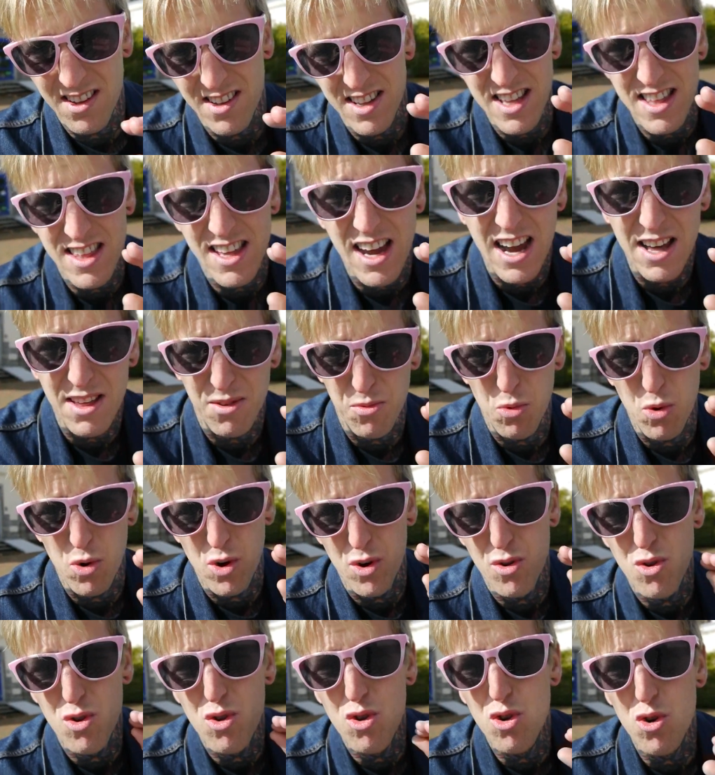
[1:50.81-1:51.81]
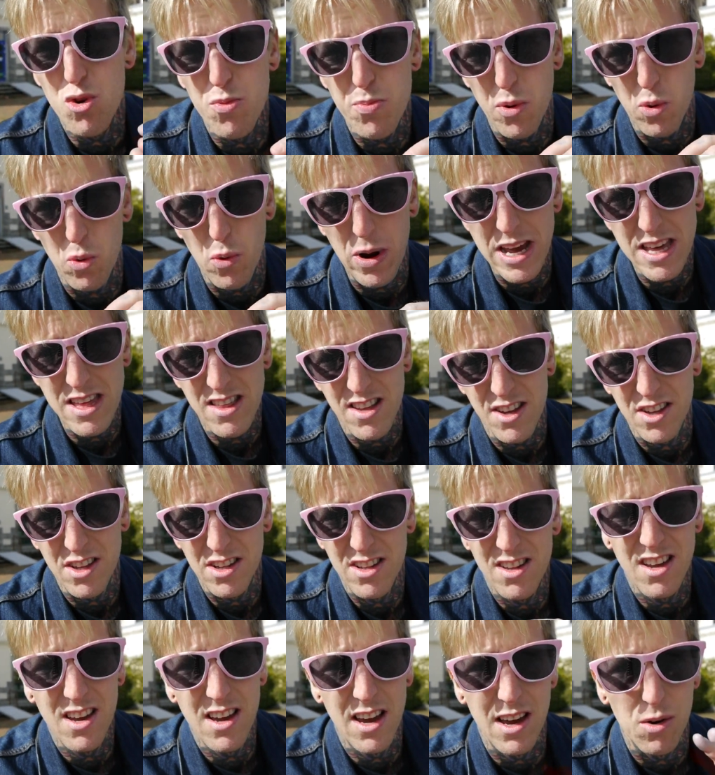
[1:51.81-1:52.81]
These guys were super
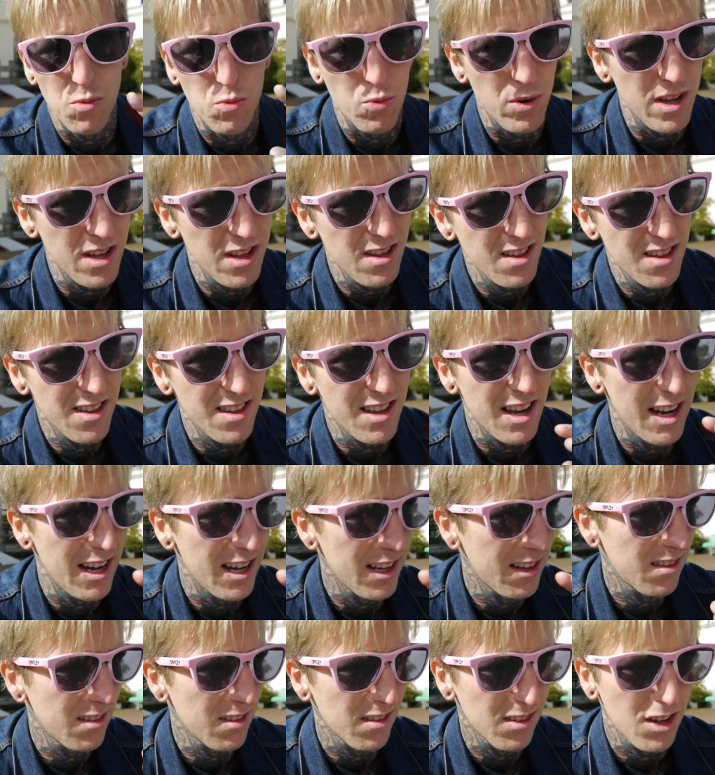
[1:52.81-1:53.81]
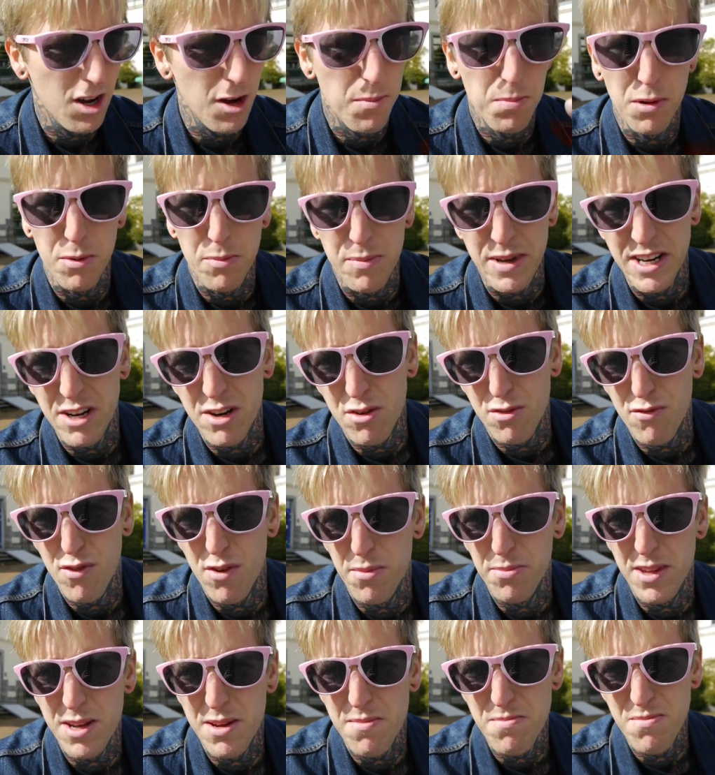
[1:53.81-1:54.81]
wasted, and we sat a couple of meters
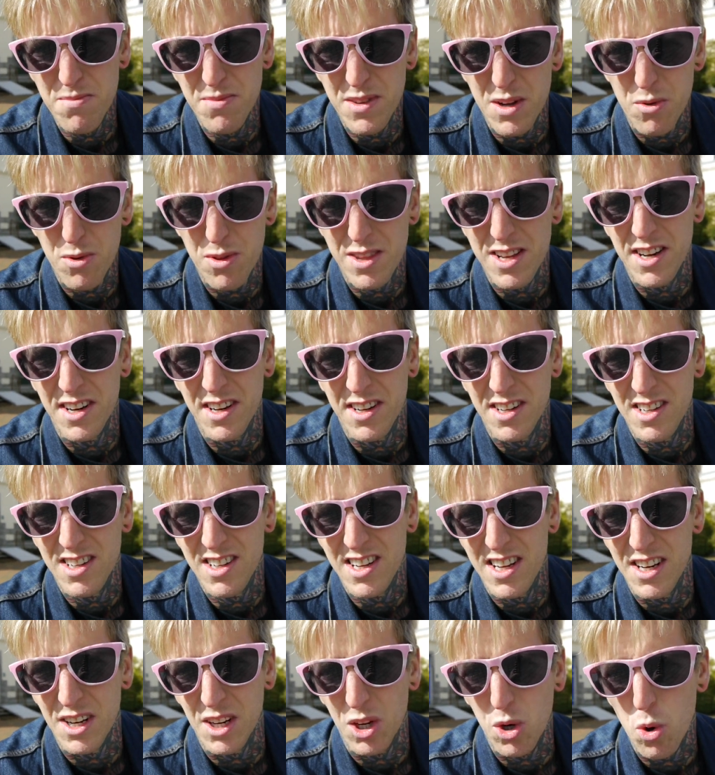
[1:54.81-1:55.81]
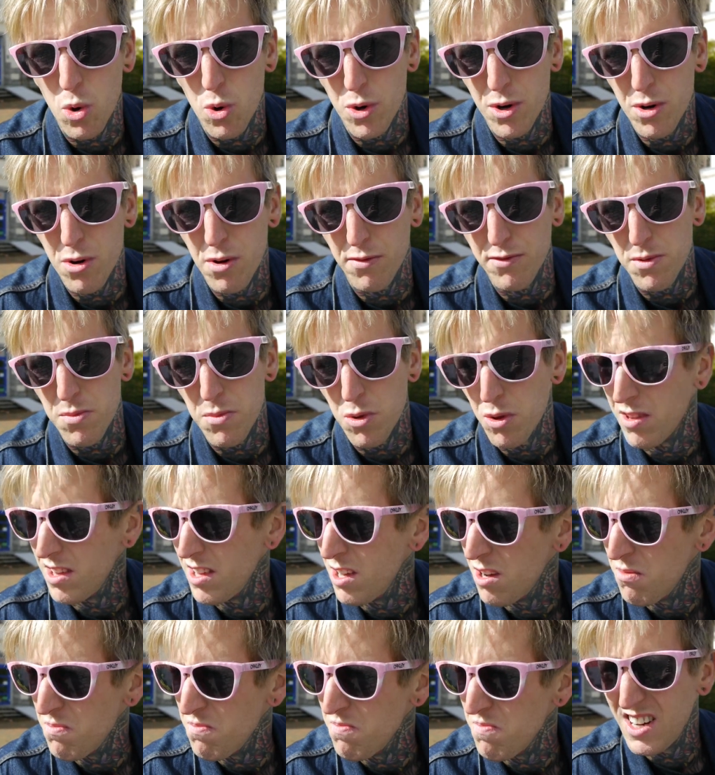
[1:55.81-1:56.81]
from them. They were sitting in the corner of the
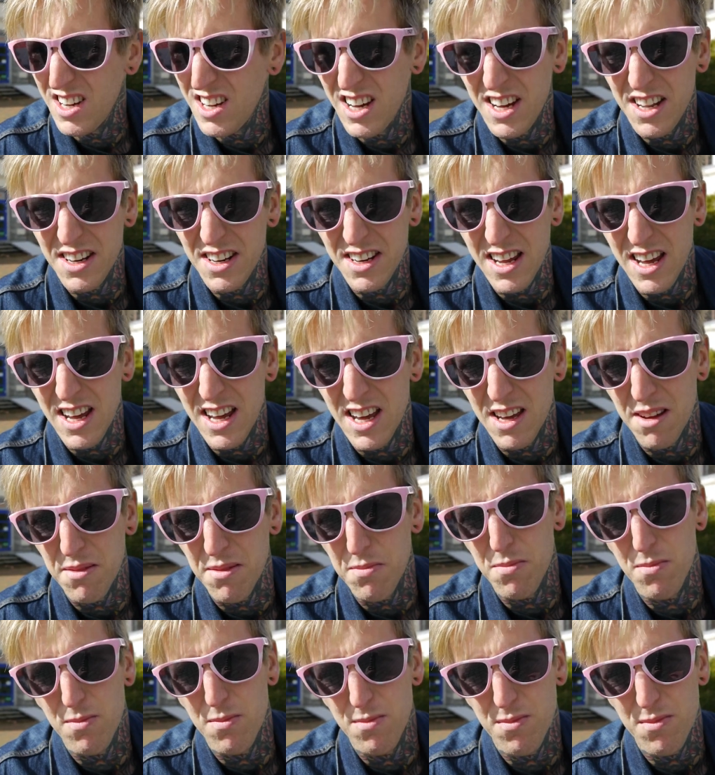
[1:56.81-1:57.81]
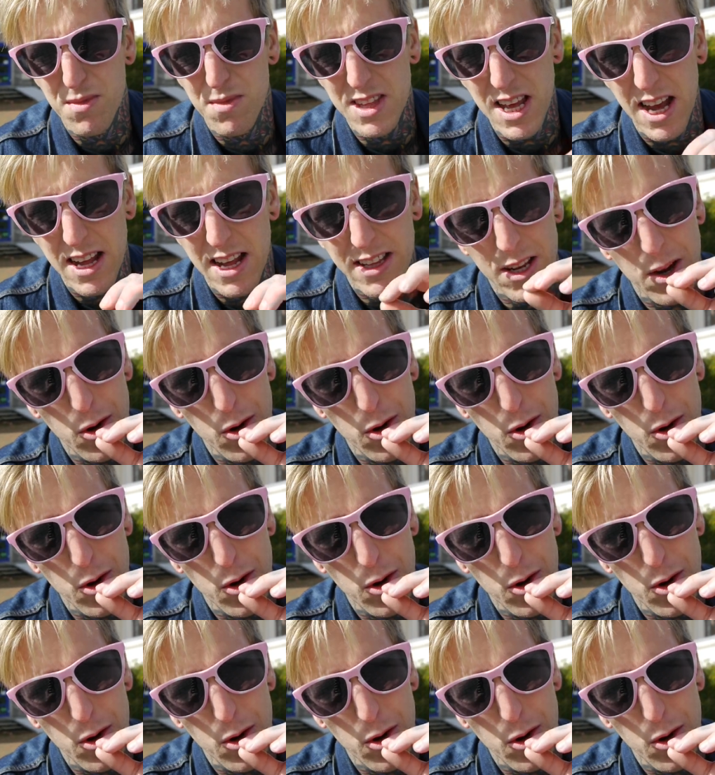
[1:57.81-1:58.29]
museum, and they sat